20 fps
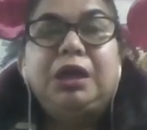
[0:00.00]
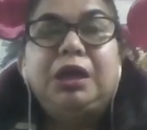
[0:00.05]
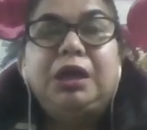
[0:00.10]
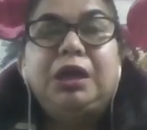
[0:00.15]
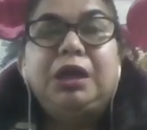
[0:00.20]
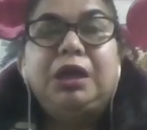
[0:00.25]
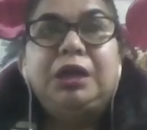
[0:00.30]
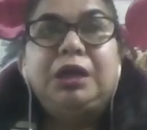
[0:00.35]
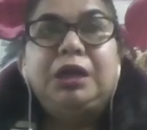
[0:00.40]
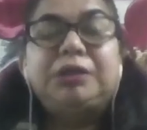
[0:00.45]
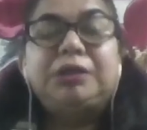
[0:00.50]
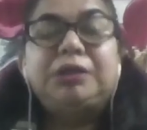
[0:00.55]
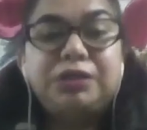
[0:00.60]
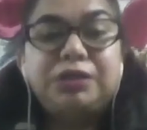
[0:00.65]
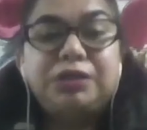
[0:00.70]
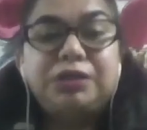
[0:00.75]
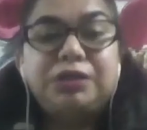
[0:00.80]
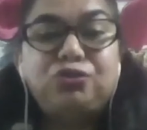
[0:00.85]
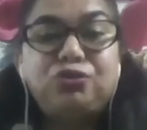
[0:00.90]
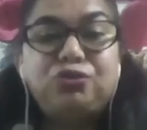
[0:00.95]
it
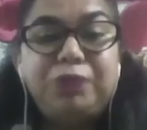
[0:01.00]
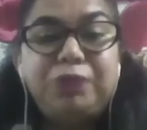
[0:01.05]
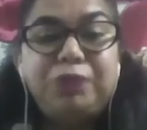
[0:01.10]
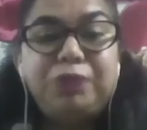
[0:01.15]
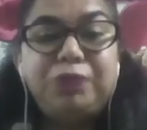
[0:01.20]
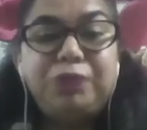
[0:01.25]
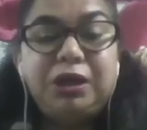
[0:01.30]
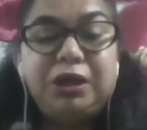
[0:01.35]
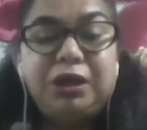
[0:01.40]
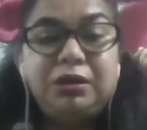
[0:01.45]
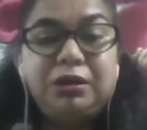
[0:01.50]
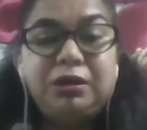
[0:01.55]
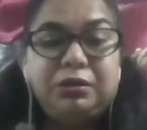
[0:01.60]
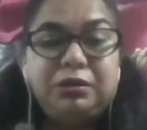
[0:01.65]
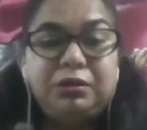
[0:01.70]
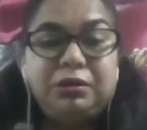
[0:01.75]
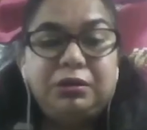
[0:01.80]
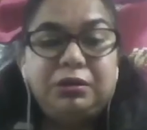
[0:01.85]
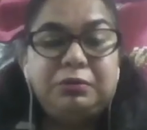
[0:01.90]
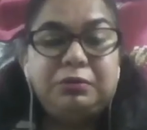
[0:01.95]
has to be,
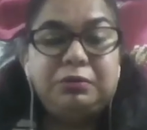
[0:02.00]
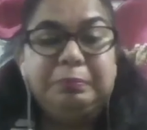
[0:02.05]
I